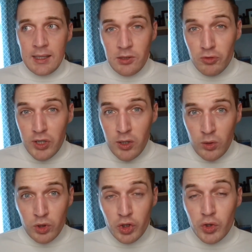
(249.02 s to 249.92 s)
as a
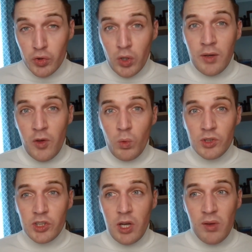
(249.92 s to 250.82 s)
real strong, if you
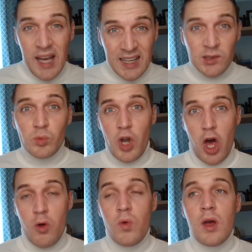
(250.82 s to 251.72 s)
want to know yes or
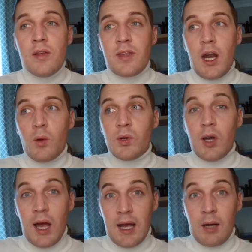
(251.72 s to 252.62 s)
no, then I
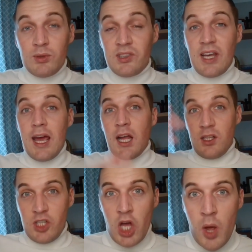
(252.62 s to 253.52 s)
would, I would say
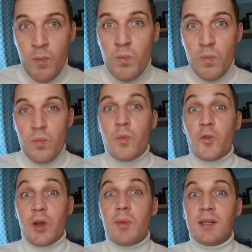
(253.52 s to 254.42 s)
term
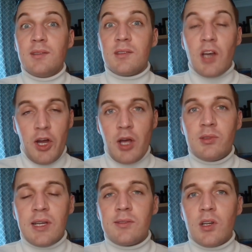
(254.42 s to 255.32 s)
three months, I know
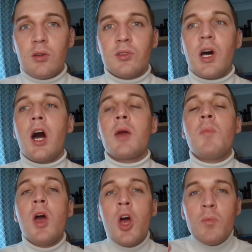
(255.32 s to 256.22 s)
sounds a long
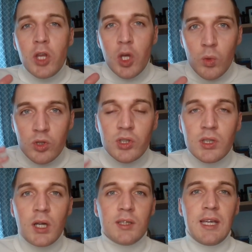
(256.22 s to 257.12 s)
time, but you will
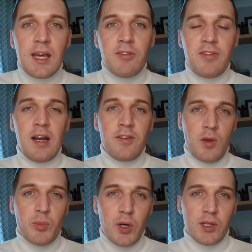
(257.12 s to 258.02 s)
start to get a feel if
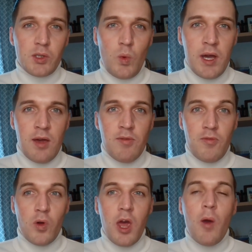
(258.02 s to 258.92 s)
the product's working
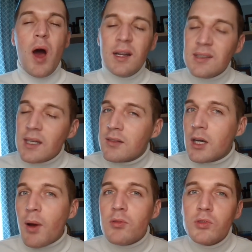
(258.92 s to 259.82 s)
for you. I'd say
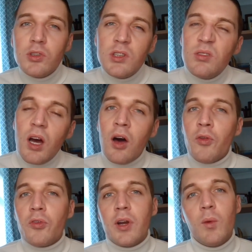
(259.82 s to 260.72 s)
around about two and a
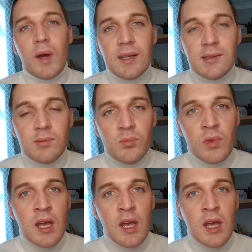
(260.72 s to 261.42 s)
half, three weeks.